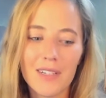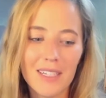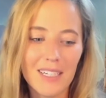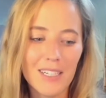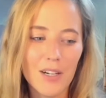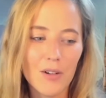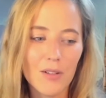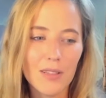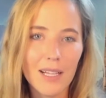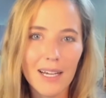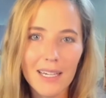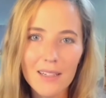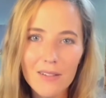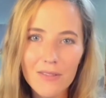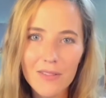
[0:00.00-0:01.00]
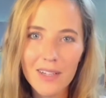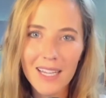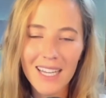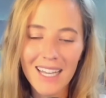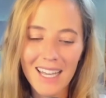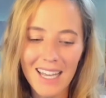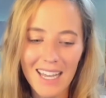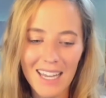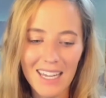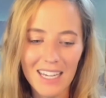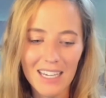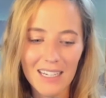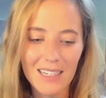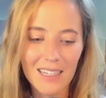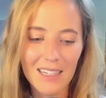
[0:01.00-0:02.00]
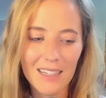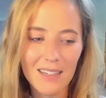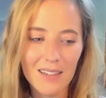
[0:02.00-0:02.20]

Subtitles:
life and